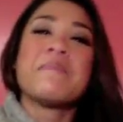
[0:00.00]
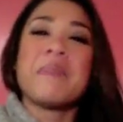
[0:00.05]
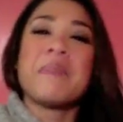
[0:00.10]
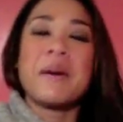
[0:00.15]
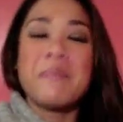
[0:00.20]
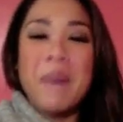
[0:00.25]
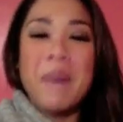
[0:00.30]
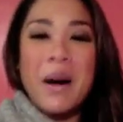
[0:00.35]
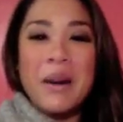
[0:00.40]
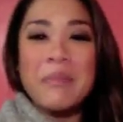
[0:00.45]
My
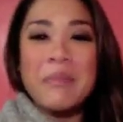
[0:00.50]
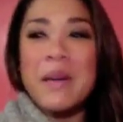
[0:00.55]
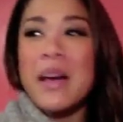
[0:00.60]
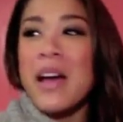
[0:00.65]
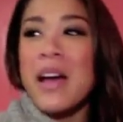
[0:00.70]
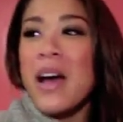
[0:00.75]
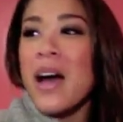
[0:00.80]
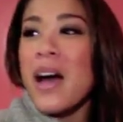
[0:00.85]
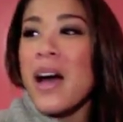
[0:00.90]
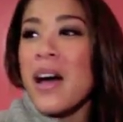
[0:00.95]
mom
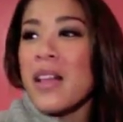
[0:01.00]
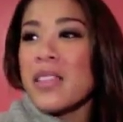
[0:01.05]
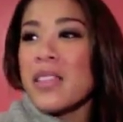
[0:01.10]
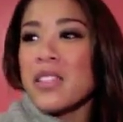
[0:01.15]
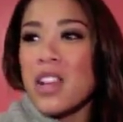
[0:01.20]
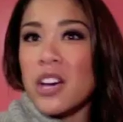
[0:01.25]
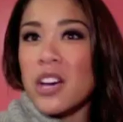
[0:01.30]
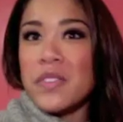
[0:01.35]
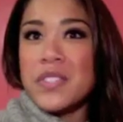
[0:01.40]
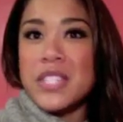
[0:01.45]

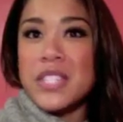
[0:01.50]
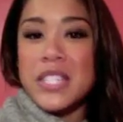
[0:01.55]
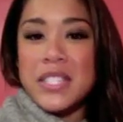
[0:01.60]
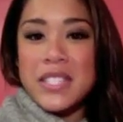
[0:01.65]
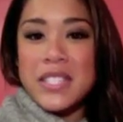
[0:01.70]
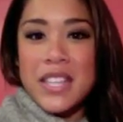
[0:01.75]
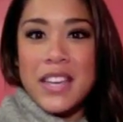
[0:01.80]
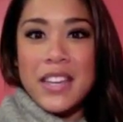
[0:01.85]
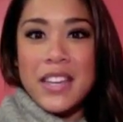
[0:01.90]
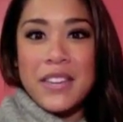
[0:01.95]
loves to
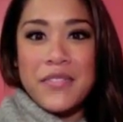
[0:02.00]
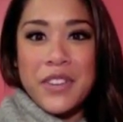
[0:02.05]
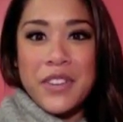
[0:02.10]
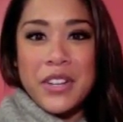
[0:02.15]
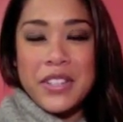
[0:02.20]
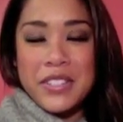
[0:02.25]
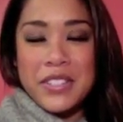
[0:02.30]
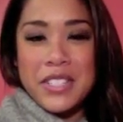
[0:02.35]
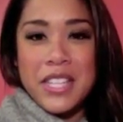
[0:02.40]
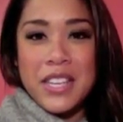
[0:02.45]
sit in front
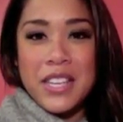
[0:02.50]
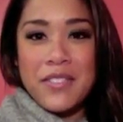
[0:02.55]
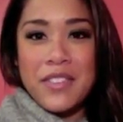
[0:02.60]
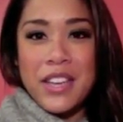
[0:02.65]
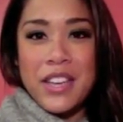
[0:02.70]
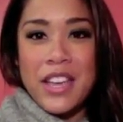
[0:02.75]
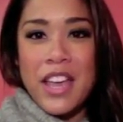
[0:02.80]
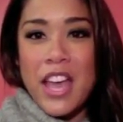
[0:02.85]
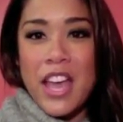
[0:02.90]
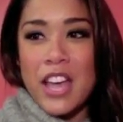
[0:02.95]
of the
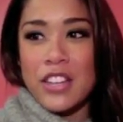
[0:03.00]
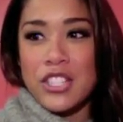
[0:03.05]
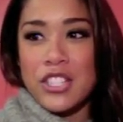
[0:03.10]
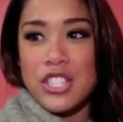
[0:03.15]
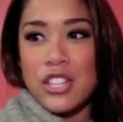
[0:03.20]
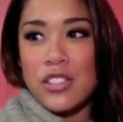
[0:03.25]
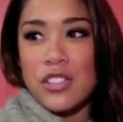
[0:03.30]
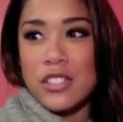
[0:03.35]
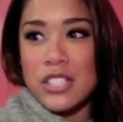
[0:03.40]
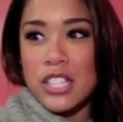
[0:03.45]
TV and
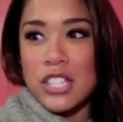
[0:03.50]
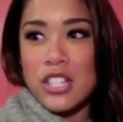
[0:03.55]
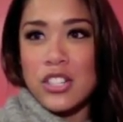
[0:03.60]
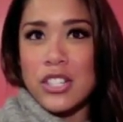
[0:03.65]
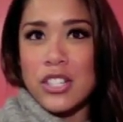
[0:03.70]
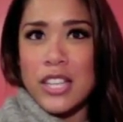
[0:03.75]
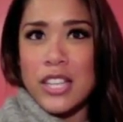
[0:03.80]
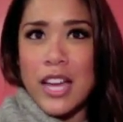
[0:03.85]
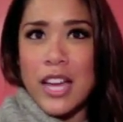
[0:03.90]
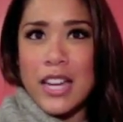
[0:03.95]
she'll
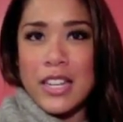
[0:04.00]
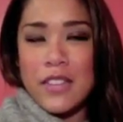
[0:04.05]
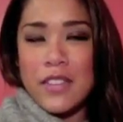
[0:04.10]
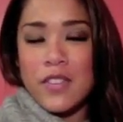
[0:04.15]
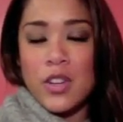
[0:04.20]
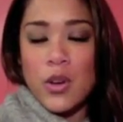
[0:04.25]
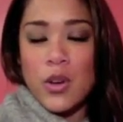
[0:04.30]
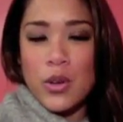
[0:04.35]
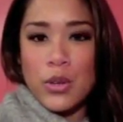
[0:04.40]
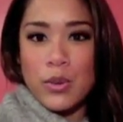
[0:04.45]
literally, I didn't even
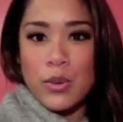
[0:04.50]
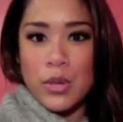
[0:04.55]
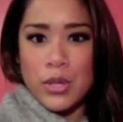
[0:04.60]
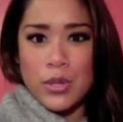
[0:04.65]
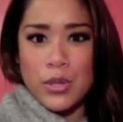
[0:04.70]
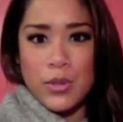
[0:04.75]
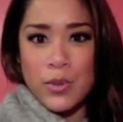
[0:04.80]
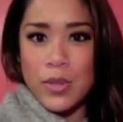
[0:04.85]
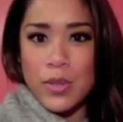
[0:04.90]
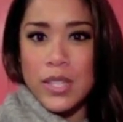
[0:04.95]
know you could
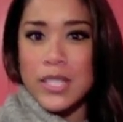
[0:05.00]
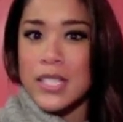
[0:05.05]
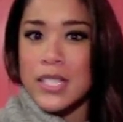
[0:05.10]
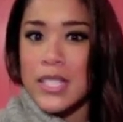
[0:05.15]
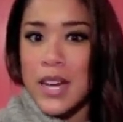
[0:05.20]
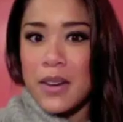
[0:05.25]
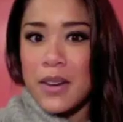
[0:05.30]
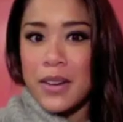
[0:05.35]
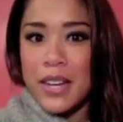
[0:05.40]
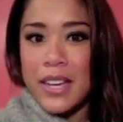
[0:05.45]
do this
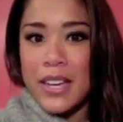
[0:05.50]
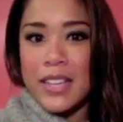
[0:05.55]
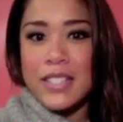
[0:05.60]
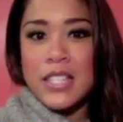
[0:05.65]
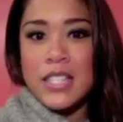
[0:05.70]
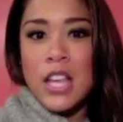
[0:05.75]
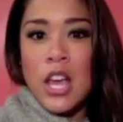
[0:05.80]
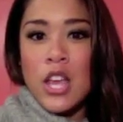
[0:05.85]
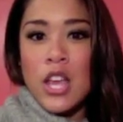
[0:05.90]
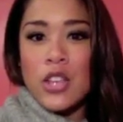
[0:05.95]
nowadays.
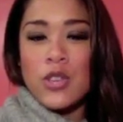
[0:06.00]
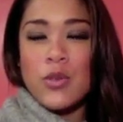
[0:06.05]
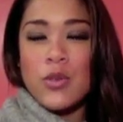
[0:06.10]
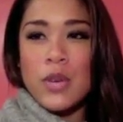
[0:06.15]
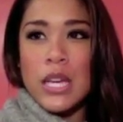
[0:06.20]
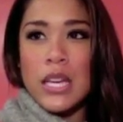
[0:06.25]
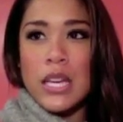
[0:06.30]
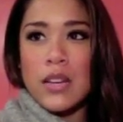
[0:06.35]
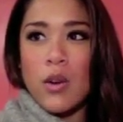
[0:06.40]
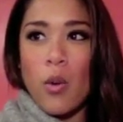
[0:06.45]
You
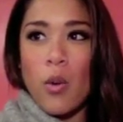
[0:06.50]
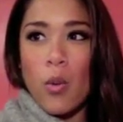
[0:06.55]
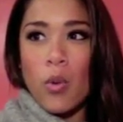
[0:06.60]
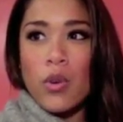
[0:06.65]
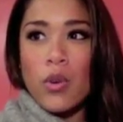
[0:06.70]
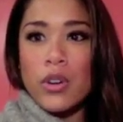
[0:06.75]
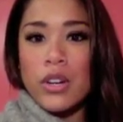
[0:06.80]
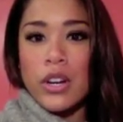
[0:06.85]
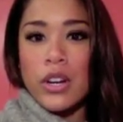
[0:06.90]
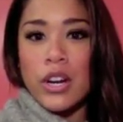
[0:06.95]
can
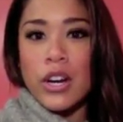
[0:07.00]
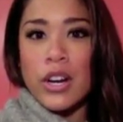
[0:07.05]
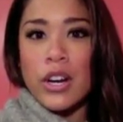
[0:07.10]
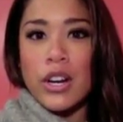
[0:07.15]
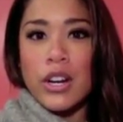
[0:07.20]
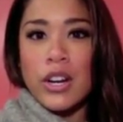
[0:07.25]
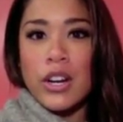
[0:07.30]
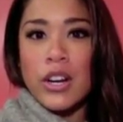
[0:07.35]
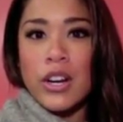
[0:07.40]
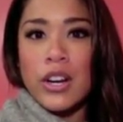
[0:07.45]
order
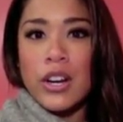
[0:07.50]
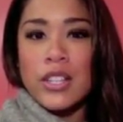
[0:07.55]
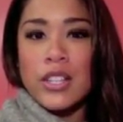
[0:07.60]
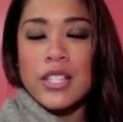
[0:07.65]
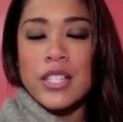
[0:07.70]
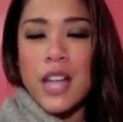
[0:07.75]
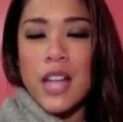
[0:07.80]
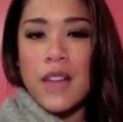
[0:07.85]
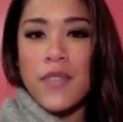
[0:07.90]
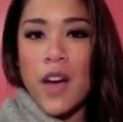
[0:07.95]

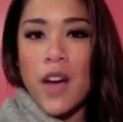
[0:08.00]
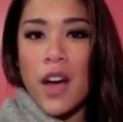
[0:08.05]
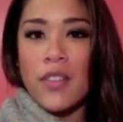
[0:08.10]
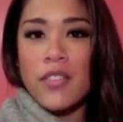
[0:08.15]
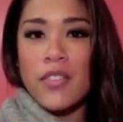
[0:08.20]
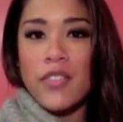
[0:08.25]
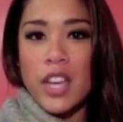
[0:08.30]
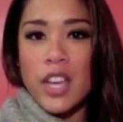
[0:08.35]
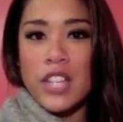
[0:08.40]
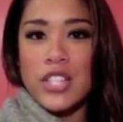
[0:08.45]
stuff off
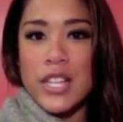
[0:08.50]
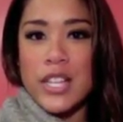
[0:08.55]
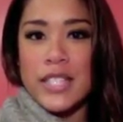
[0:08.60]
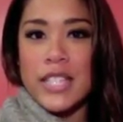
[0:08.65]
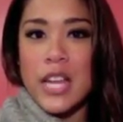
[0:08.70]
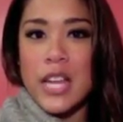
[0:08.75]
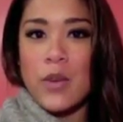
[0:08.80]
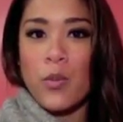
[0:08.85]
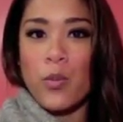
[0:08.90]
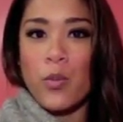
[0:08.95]
of
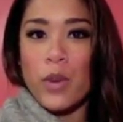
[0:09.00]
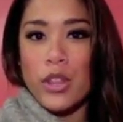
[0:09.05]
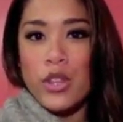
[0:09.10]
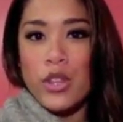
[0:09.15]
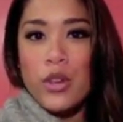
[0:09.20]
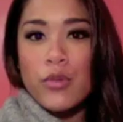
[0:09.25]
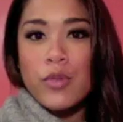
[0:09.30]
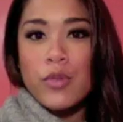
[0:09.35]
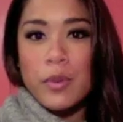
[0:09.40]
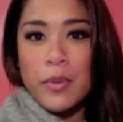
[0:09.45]
HSN with
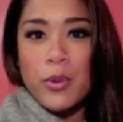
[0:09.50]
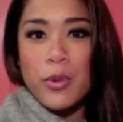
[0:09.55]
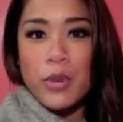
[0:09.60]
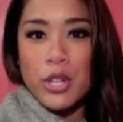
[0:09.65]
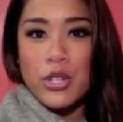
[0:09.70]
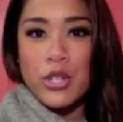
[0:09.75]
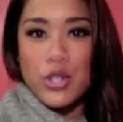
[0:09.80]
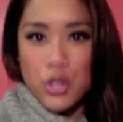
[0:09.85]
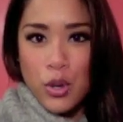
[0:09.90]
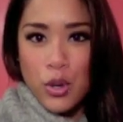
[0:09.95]
your remote
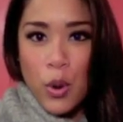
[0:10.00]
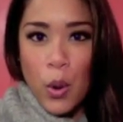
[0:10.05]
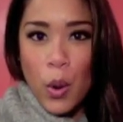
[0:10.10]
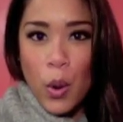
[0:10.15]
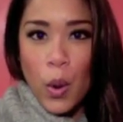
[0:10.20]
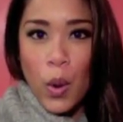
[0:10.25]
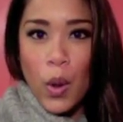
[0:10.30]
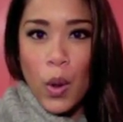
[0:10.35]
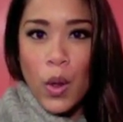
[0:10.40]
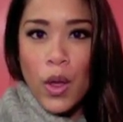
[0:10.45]

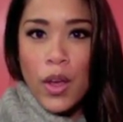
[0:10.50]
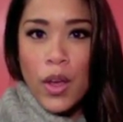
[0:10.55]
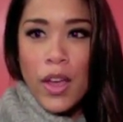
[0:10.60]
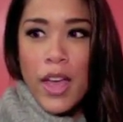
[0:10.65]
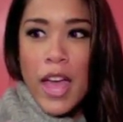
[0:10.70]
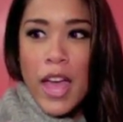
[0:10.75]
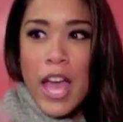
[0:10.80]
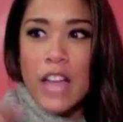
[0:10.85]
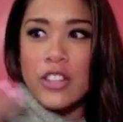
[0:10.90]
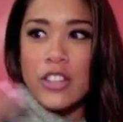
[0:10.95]
control
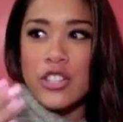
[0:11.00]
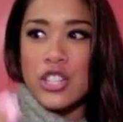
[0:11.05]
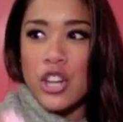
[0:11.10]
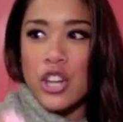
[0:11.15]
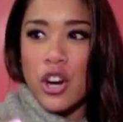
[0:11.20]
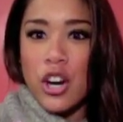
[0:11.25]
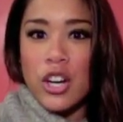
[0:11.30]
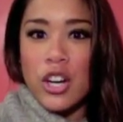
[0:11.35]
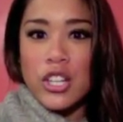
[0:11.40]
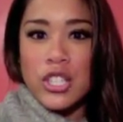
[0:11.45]
and
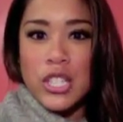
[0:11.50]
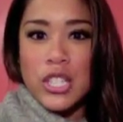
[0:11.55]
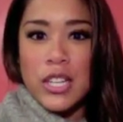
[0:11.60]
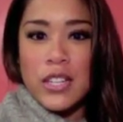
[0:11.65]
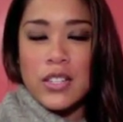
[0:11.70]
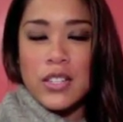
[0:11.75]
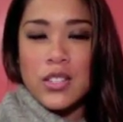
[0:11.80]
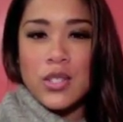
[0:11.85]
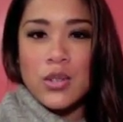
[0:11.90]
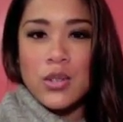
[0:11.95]
charge
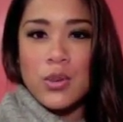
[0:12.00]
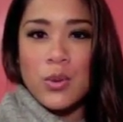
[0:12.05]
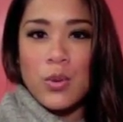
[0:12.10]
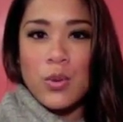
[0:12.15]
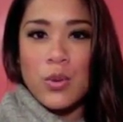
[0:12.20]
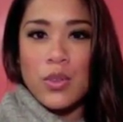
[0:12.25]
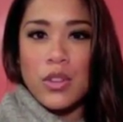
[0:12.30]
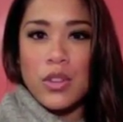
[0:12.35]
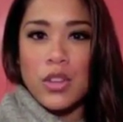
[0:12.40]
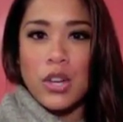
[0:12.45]
it
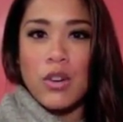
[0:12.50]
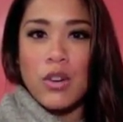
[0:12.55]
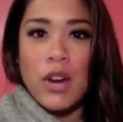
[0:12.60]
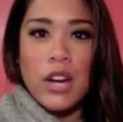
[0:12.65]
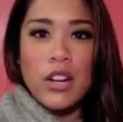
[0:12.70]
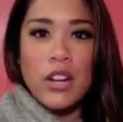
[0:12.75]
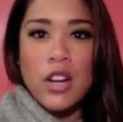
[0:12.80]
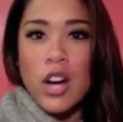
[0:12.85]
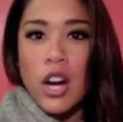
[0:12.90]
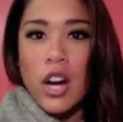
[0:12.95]
to the
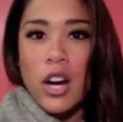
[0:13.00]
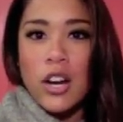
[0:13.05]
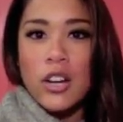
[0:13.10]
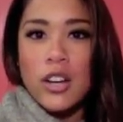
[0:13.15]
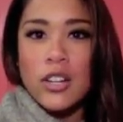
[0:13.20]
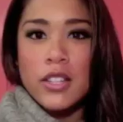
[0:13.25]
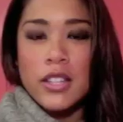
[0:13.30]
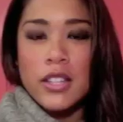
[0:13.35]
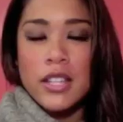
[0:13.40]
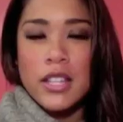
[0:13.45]
credit
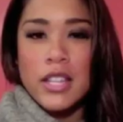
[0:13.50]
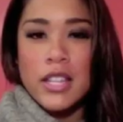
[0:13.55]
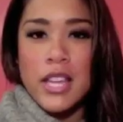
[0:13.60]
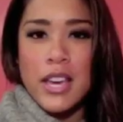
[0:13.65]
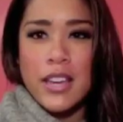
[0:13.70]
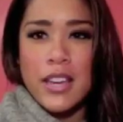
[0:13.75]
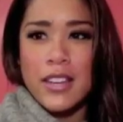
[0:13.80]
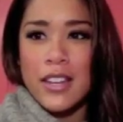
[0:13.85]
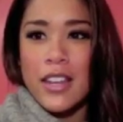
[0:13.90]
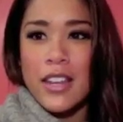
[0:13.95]
card
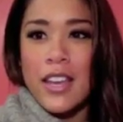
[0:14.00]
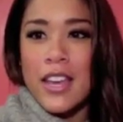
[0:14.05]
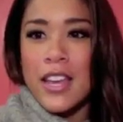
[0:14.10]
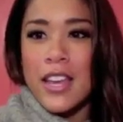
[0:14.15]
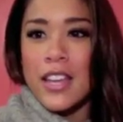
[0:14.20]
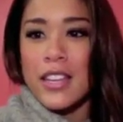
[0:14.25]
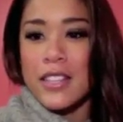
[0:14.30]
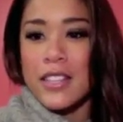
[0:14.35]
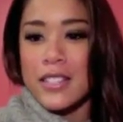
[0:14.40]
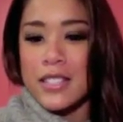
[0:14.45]
that
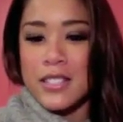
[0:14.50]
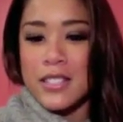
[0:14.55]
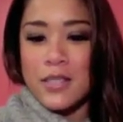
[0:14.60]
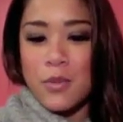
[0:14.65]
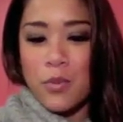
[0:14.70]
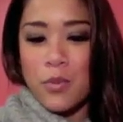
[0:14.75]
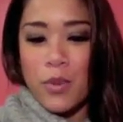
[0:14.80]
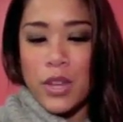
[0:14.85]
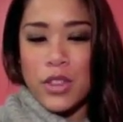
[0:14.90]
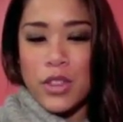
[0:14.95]
is
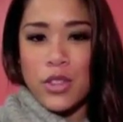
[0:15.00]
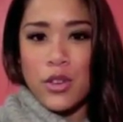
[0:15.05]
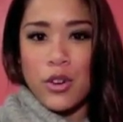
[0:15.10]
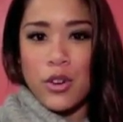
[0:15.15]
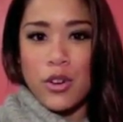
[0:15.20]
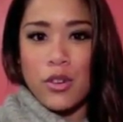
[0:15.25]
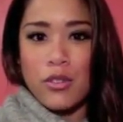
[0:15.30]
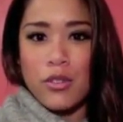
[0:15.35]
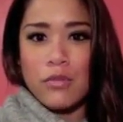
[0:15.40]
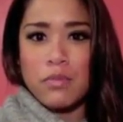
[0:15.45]
with
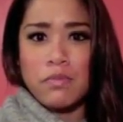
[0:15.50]
your